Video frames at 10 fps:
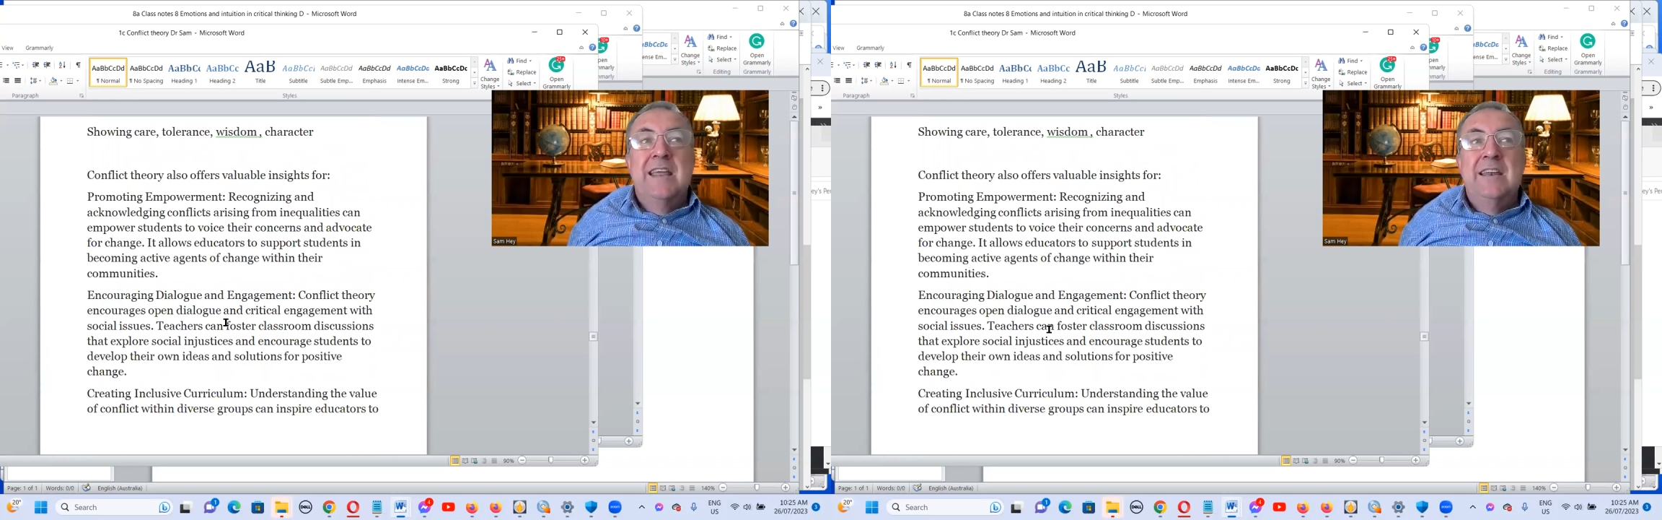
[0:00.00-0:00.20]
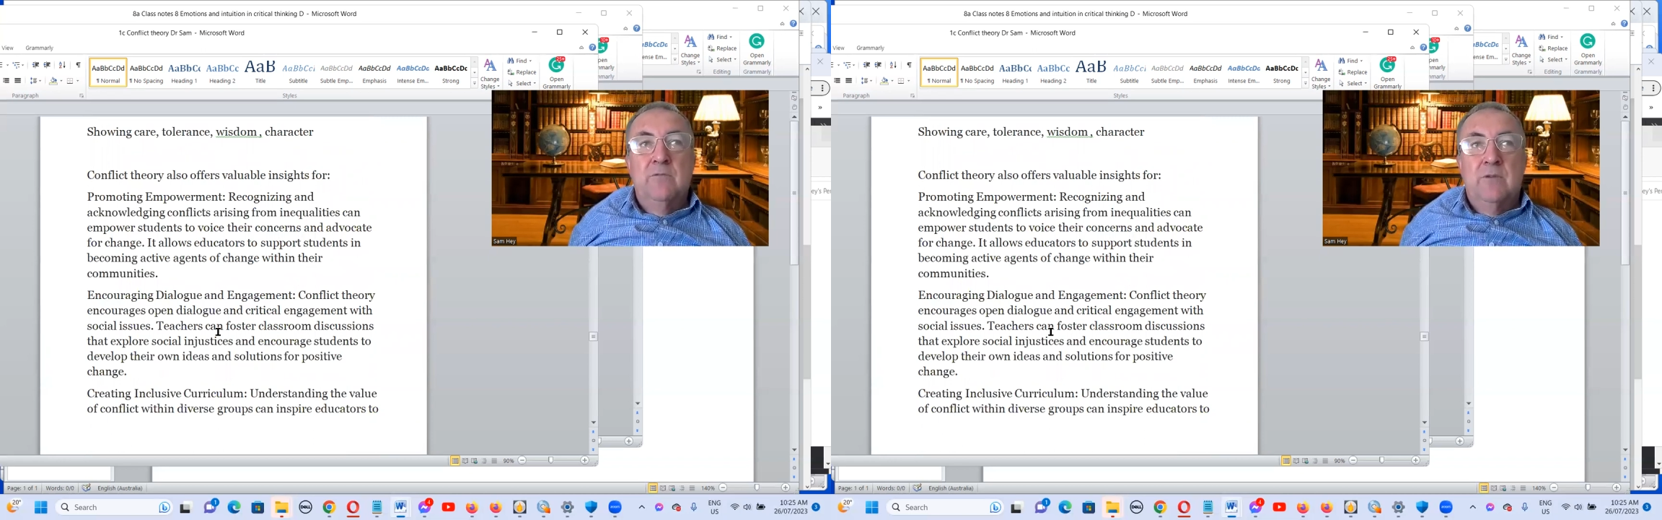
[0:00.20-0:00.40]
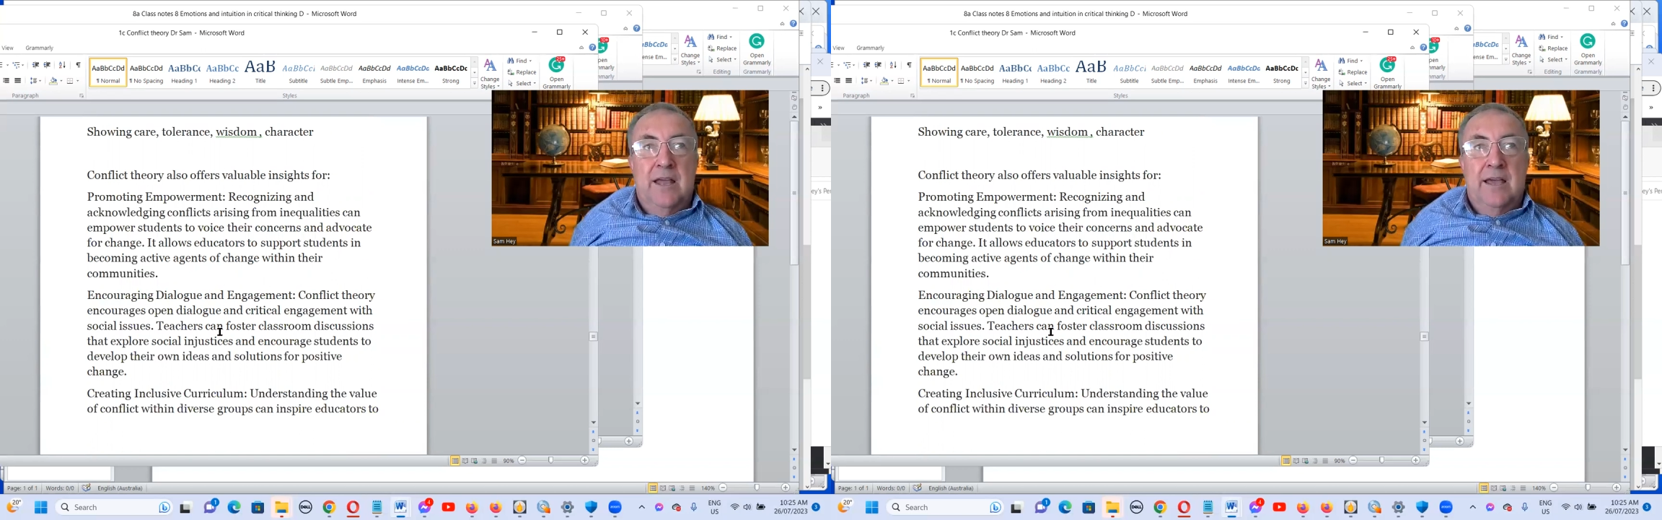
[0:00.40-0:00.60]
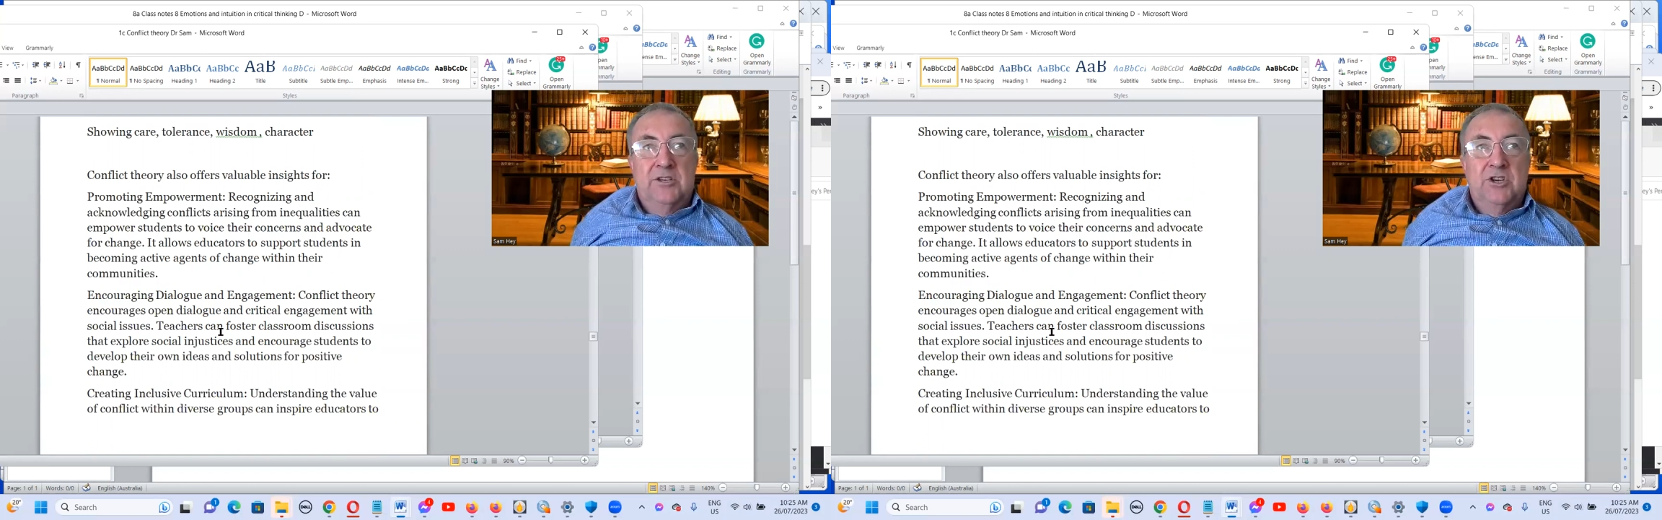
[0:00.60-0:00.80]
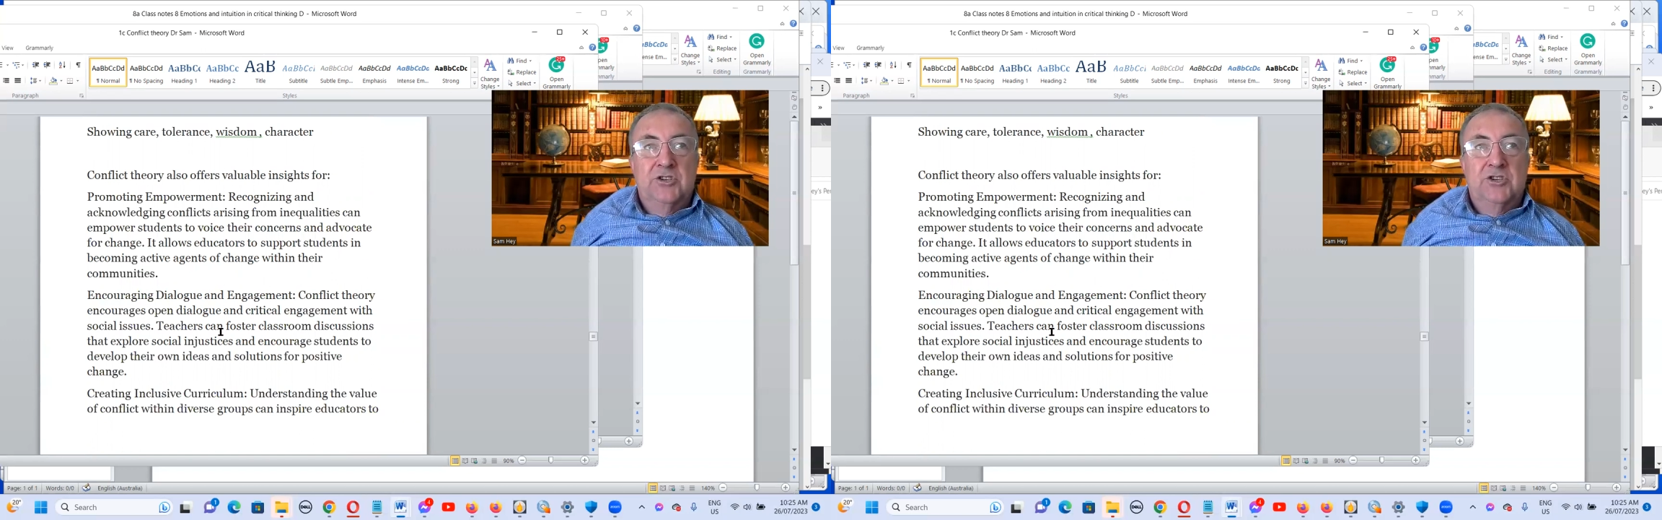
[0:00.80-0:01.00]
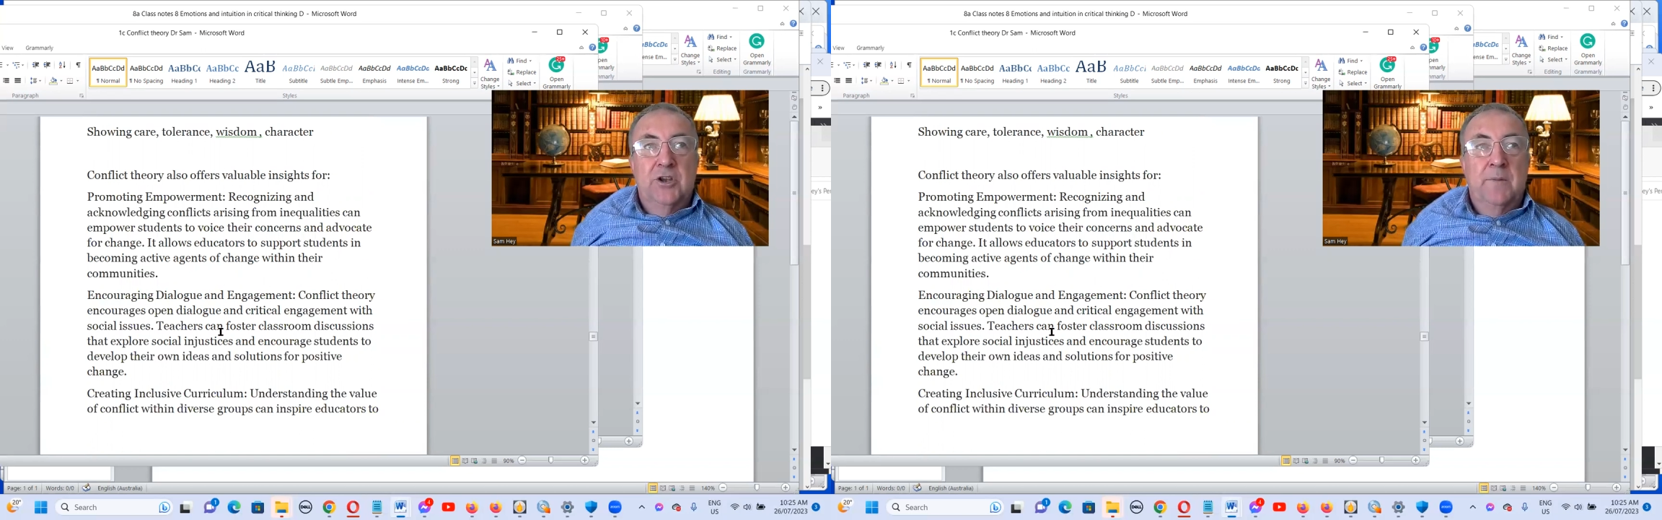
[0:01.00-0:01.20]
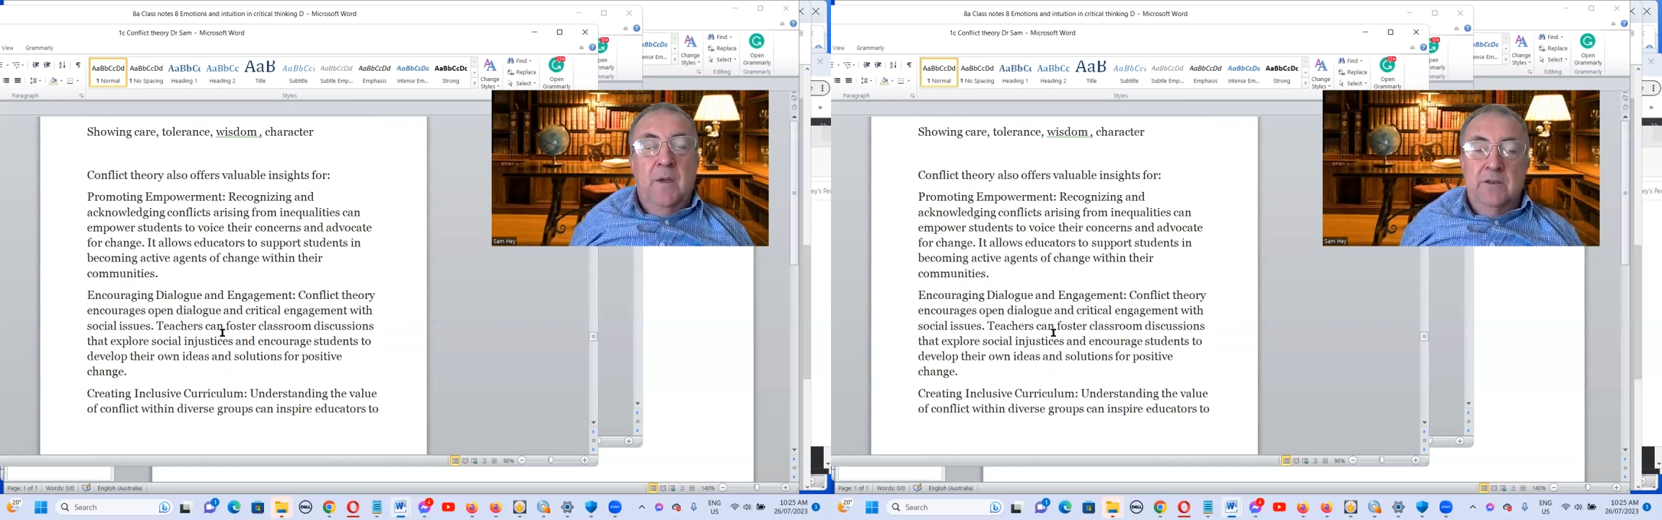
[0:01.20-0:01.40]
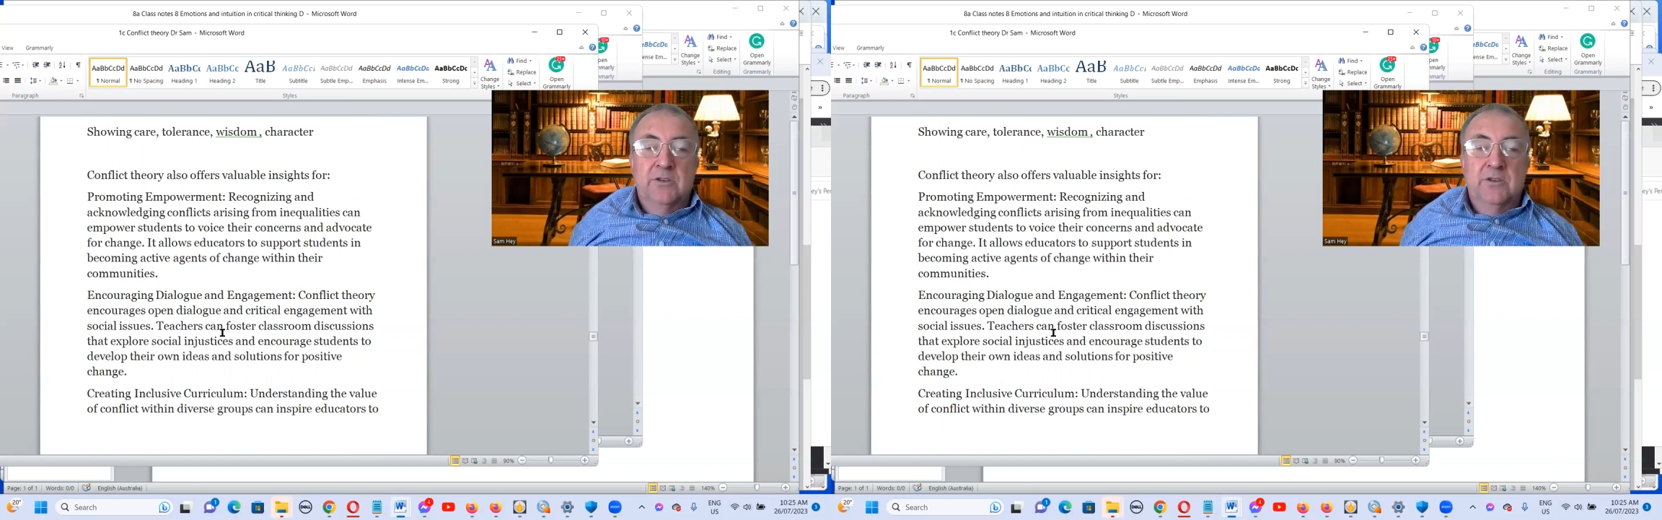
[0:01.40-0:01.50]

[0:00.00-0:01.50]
any relationship